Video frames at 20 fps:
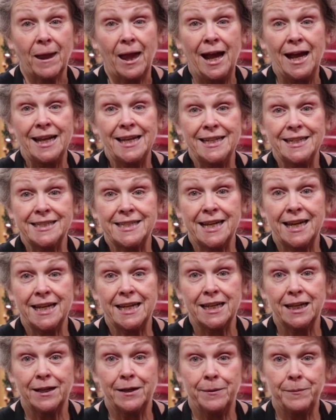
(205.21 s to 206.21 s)
I can
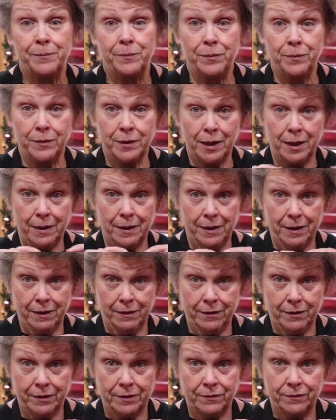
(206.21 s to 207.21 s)
take a
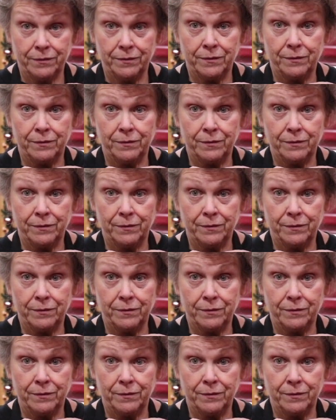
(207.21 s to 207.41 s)
uh,